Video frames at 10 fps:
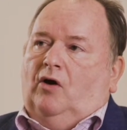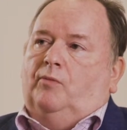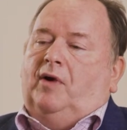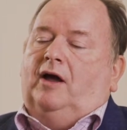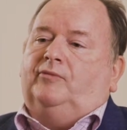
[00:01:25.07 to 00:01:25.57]

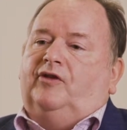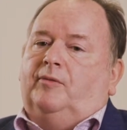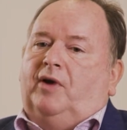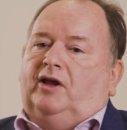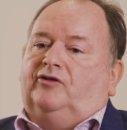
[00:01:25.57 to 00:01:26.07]
or perhaps they're
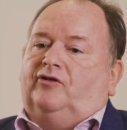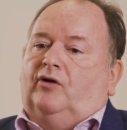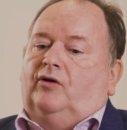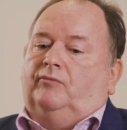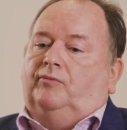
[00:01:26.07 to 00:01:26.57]
based
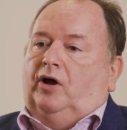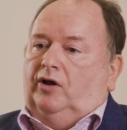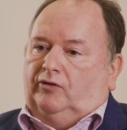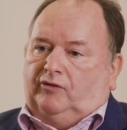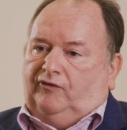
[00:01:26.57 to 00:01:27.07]
on
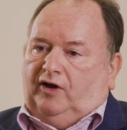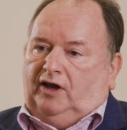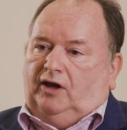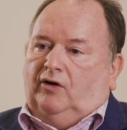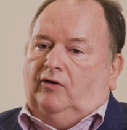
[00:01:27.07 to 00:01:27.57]

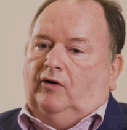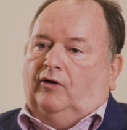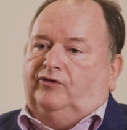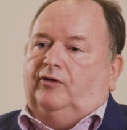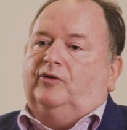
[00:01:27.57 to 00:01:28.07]
biography
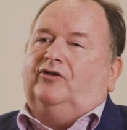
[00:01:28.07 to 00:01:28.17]
of someone.